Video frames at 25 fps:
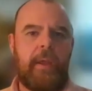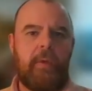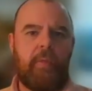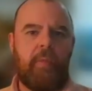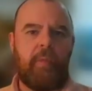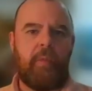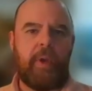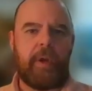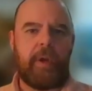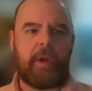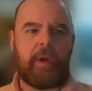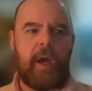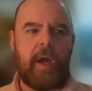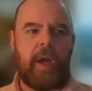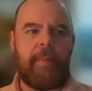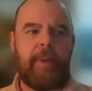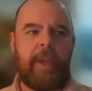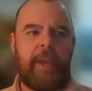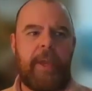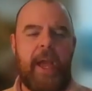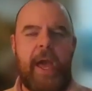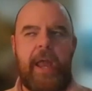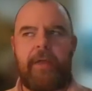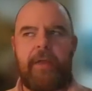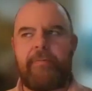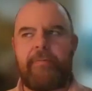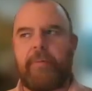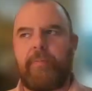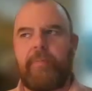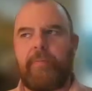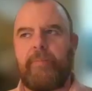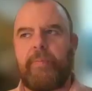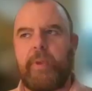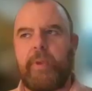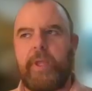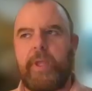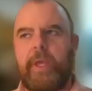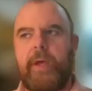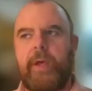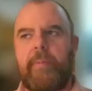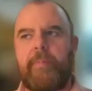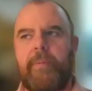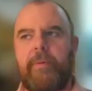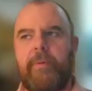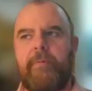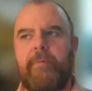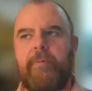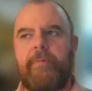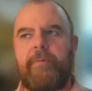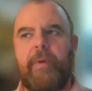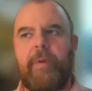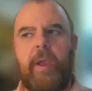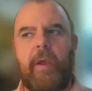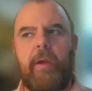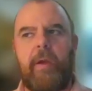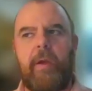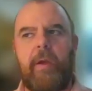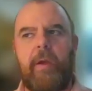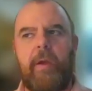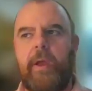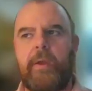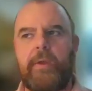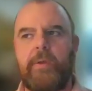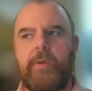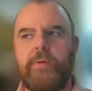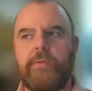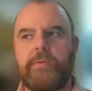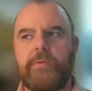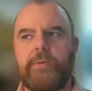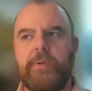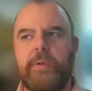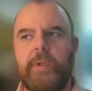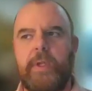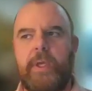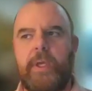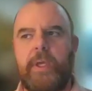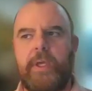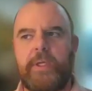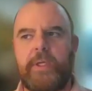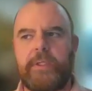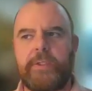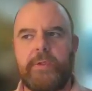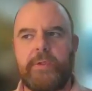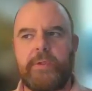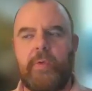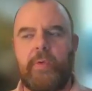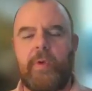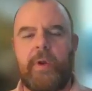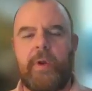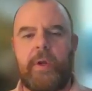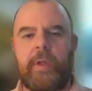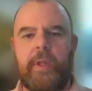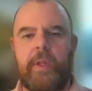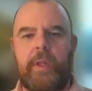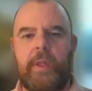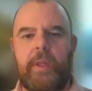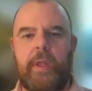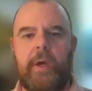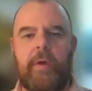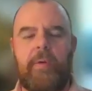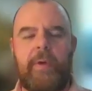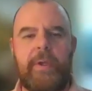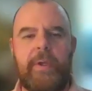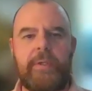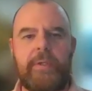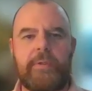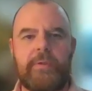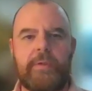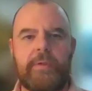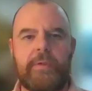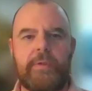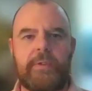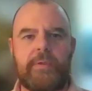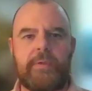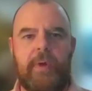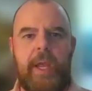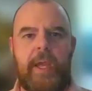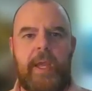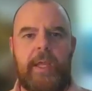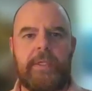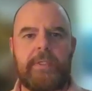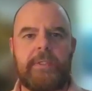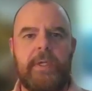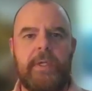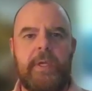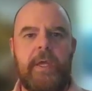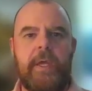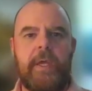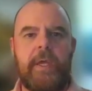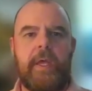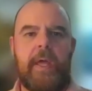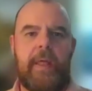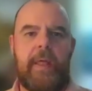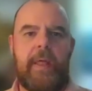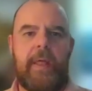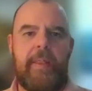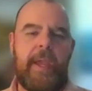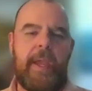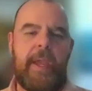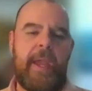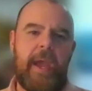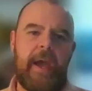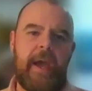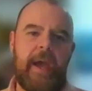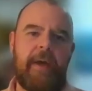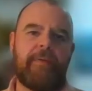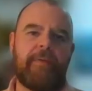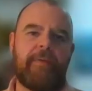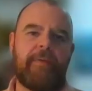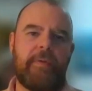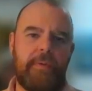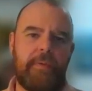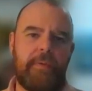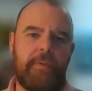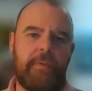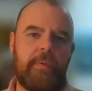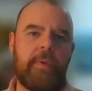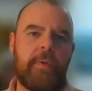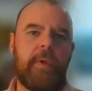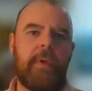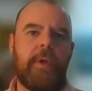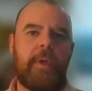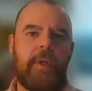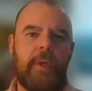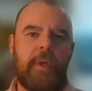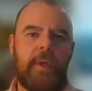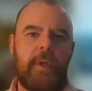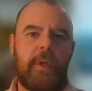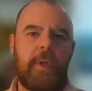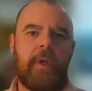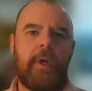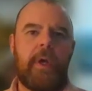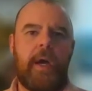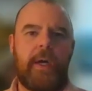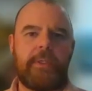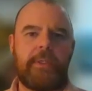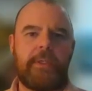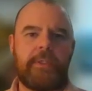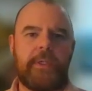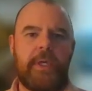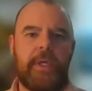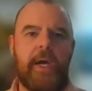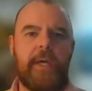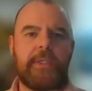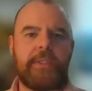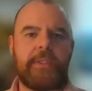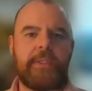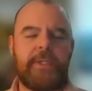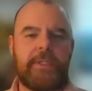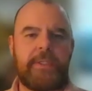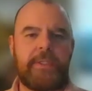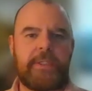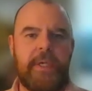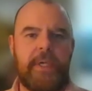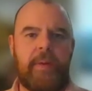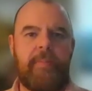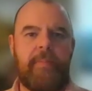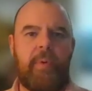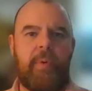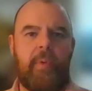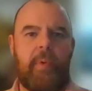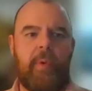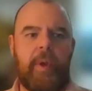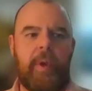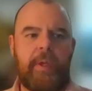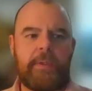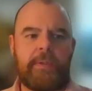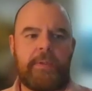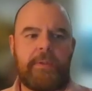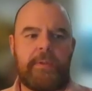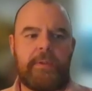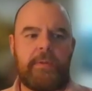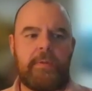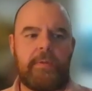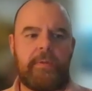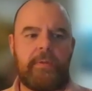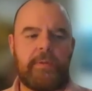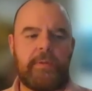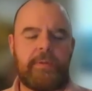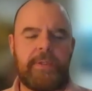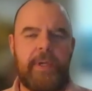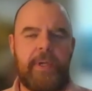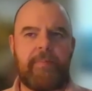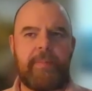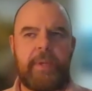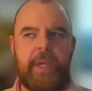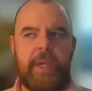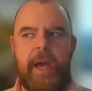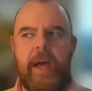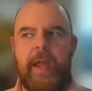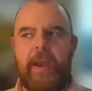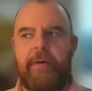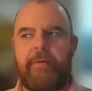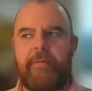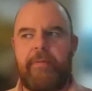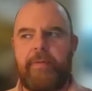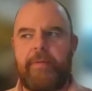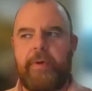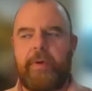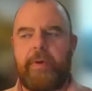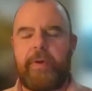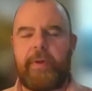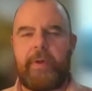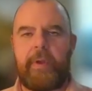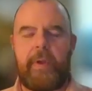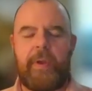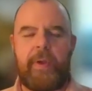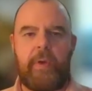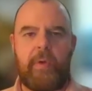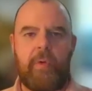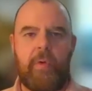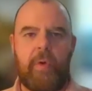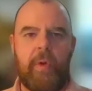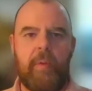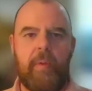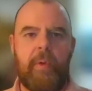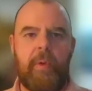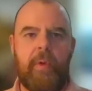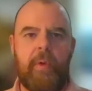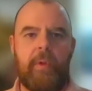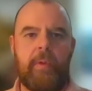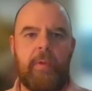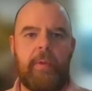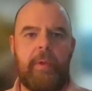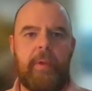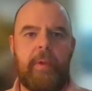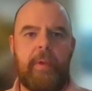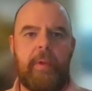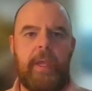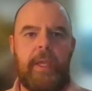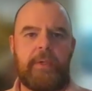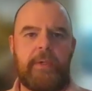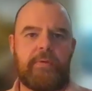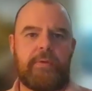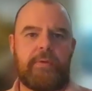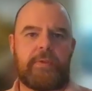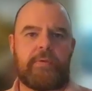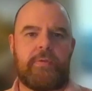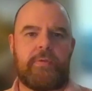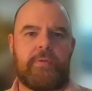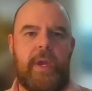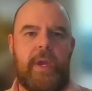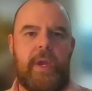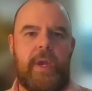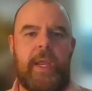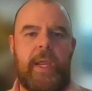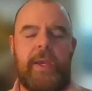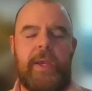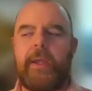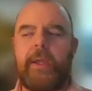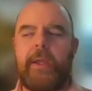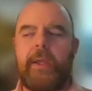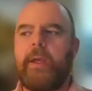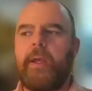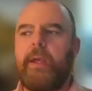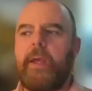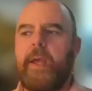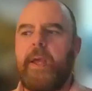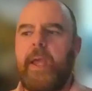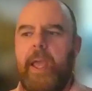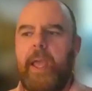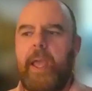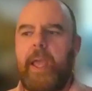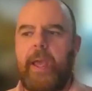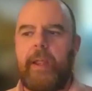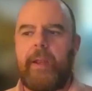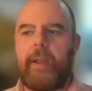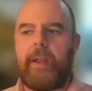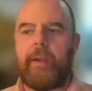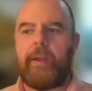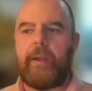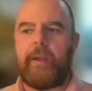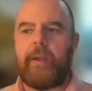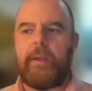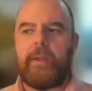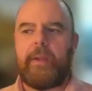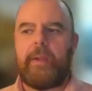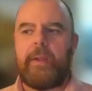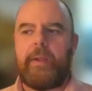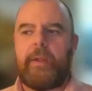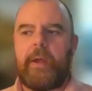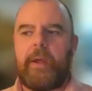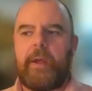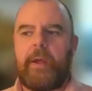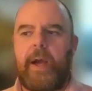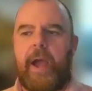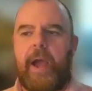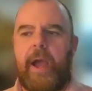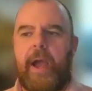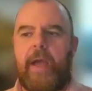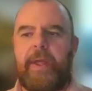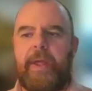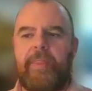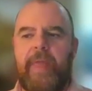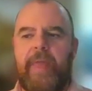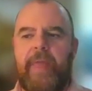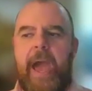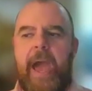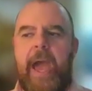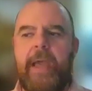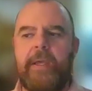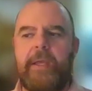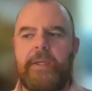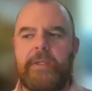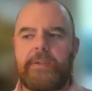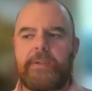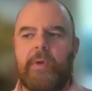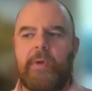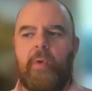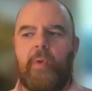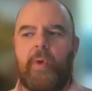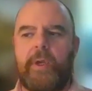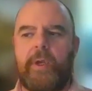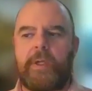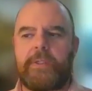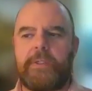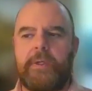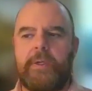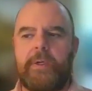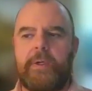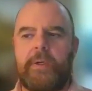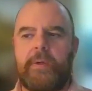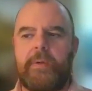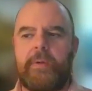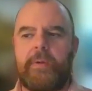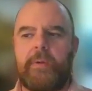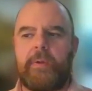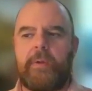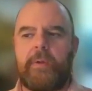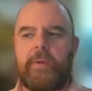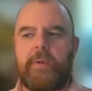We are coming out of a blip of very unusually historically low interest rates, and they have to adjust at some point to some kind of a normal interest rate. And I think that is going to